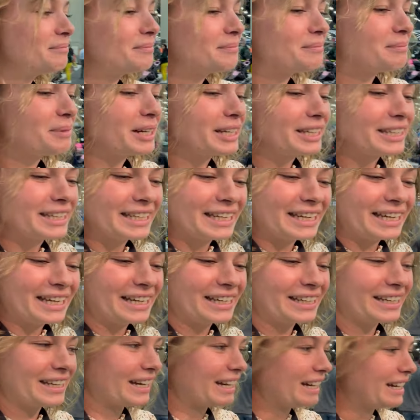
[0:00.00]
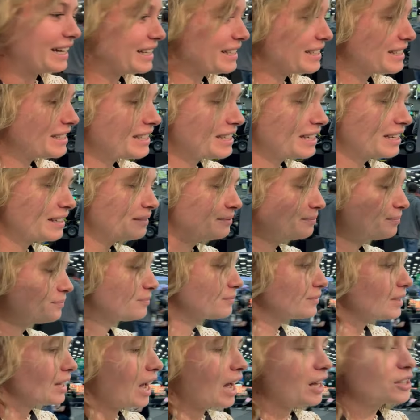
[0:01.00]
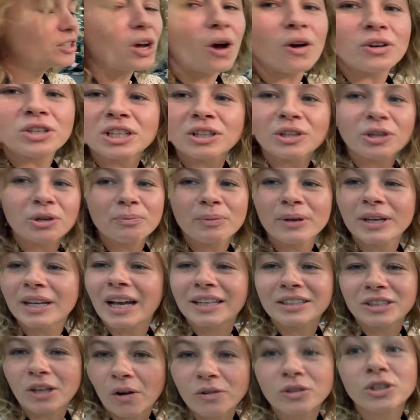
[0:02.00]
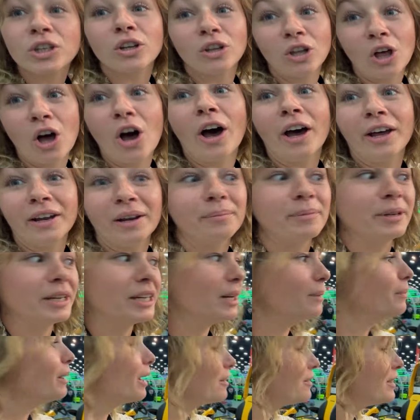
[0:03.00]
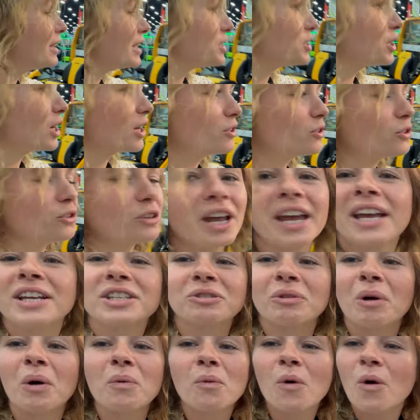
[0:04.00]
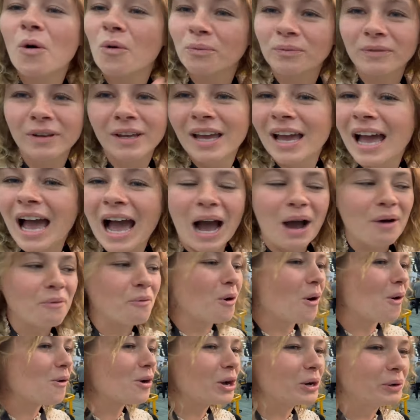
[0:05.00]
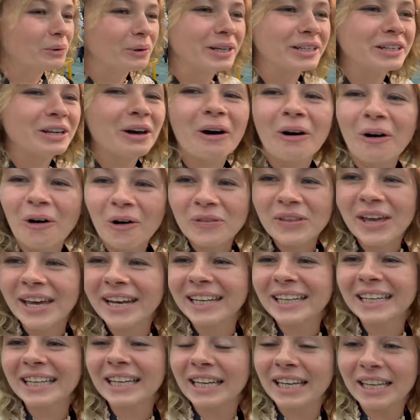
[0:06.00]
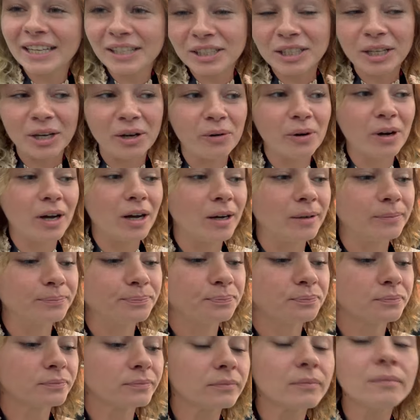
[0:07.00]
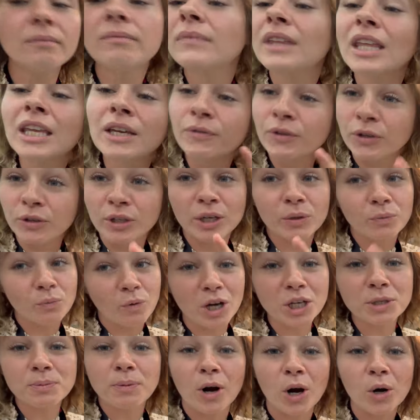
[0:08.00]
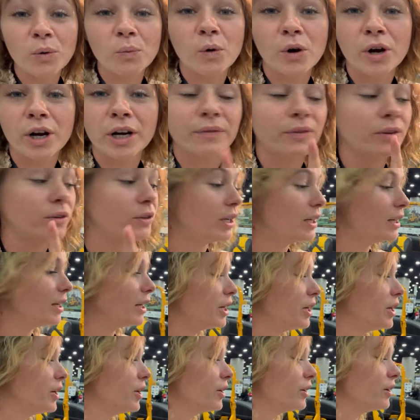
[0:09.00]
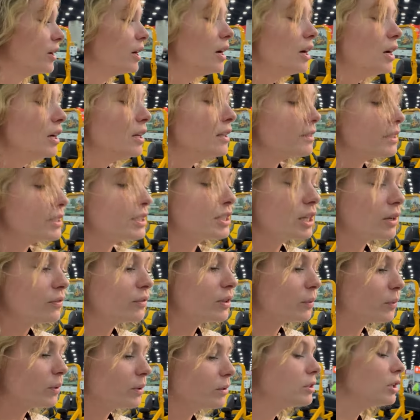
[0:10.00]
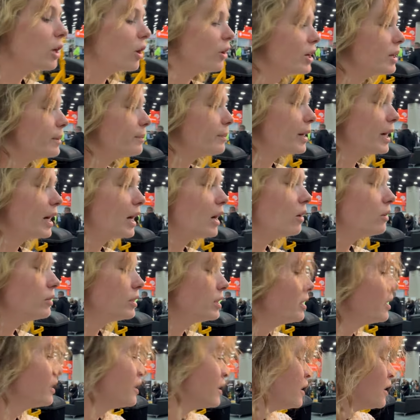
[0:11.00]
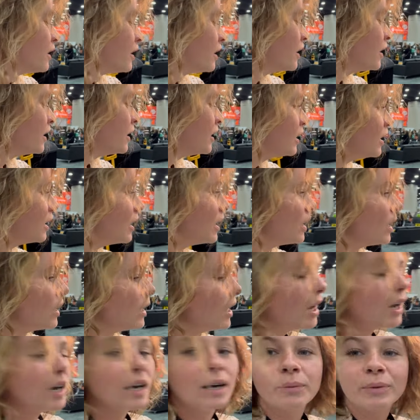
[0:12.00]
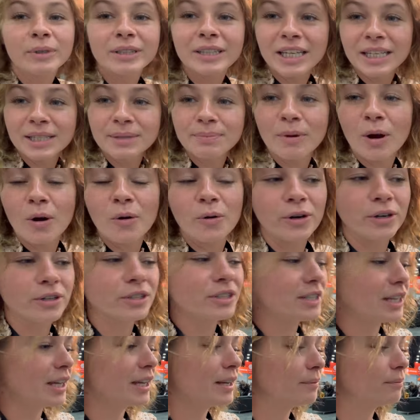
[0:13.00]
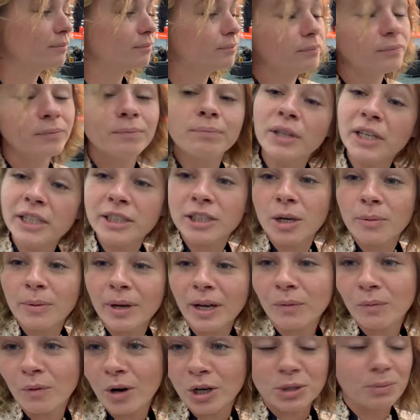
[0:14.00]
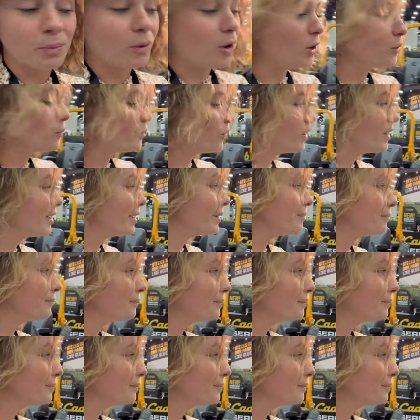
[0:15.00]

But yeah, guys. I talked a little bit, I talked a lot a bit about these yesterday, so I won't, I won't go into all that again. So um, if you didn't watch part one, if you didn't hear the stuff that we were talking about um, with these mowers, then please go back and watch part one.